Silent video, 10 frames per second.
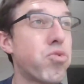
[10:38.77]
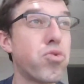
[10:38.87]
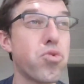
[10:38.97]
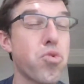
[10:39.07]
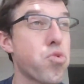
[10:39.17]

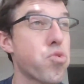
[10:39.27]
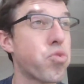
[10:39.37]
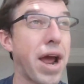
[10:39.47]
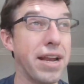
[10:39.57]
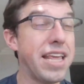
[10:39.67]

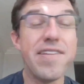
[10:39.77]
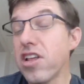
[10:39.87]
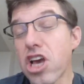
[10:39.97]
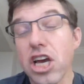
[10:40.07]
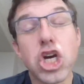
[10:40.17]
Right. Even a
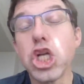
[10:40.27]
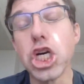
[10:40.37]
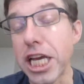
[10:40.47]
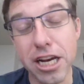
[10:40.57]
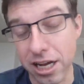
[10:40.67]

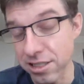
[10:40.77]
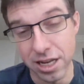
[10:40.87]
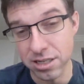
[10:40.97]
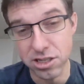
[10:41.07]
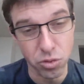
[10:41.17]
good-looking
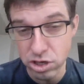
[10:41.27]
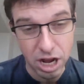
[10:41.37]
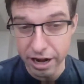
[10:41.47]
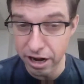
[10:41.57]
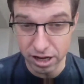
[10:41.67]
nonsense, the worst
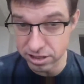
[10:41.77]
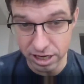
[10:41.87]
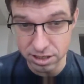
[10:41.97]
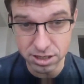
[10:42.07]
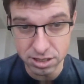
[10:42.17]
kind of
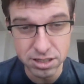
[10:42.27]
nonsense.